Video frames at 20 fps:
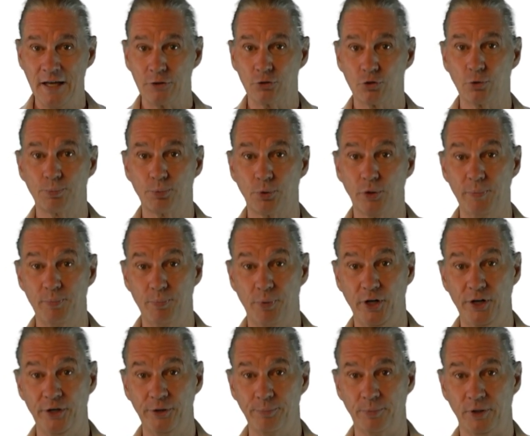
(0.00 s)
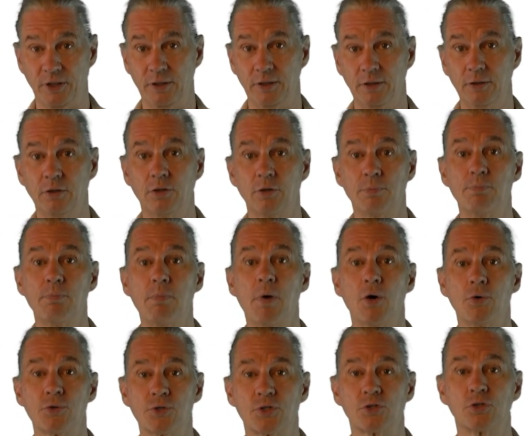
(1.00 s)
to prepare me the
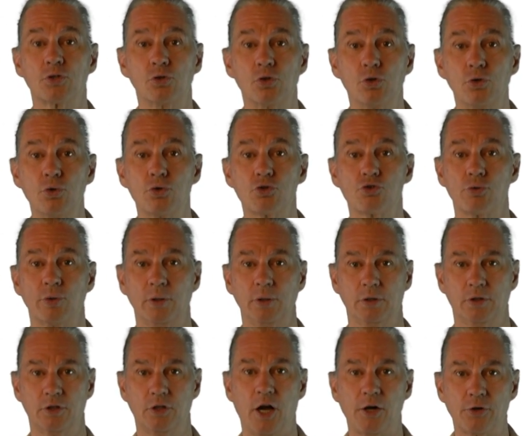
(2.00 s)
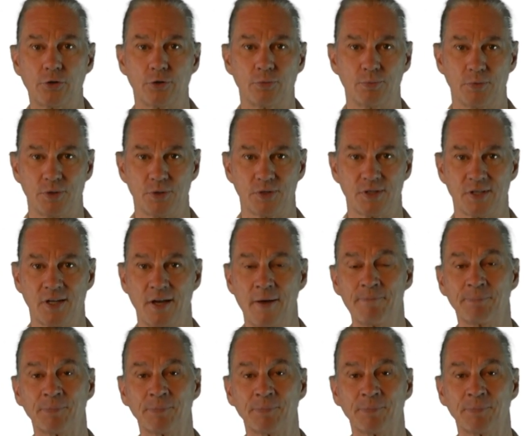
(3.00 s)
most usual documents